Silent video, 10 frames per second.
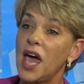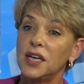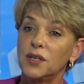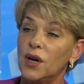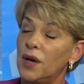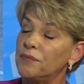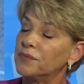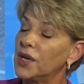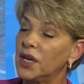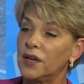And
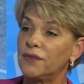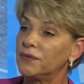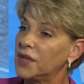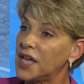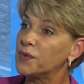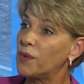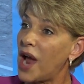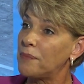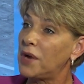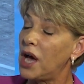as we
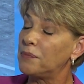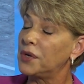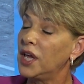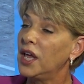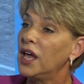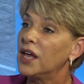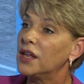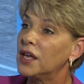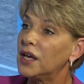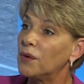wrap up,
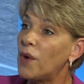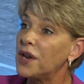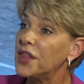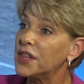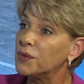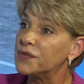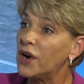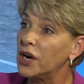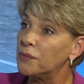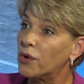one thing that was
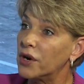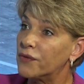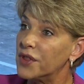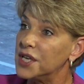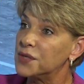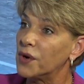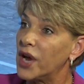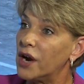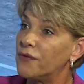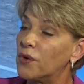very important for the Israel
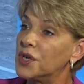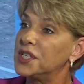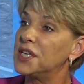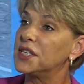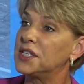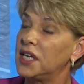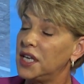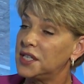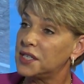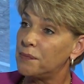Air Force is
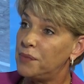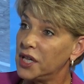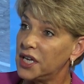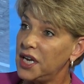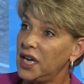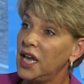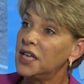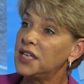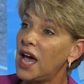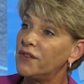its ability
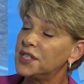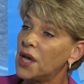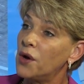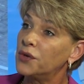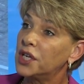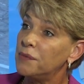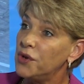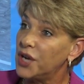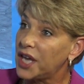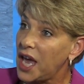to have its own
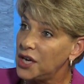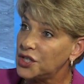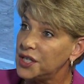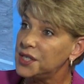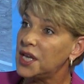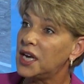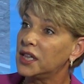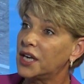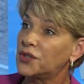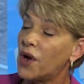communications and
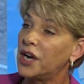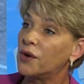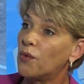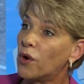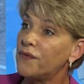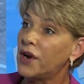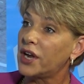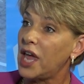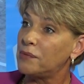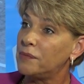electronic warfare
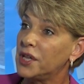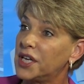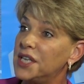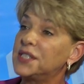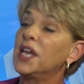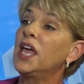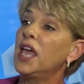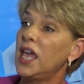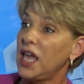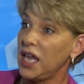capabilities
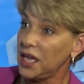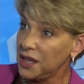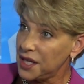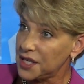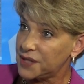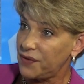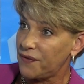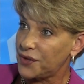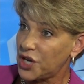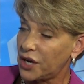in this
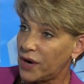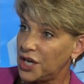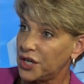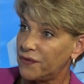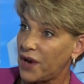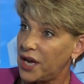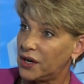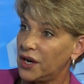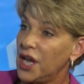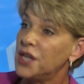fifth-generation
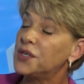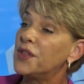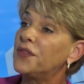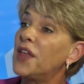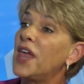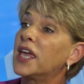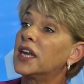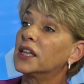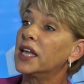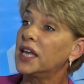fighter, so that then they
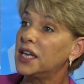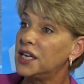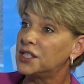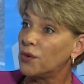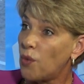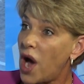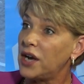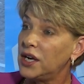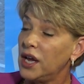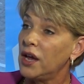can link it into
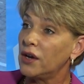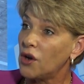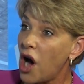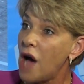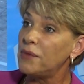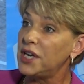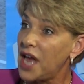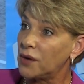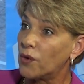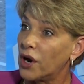one common
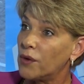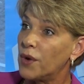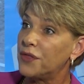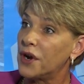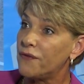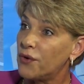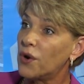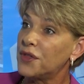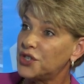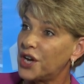network with their
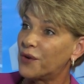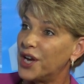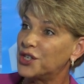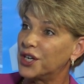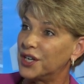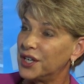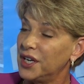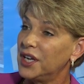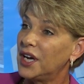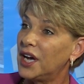fourth-generation
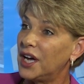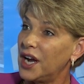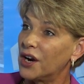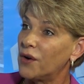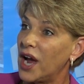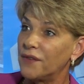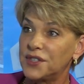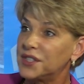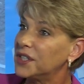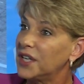
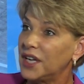aircraft.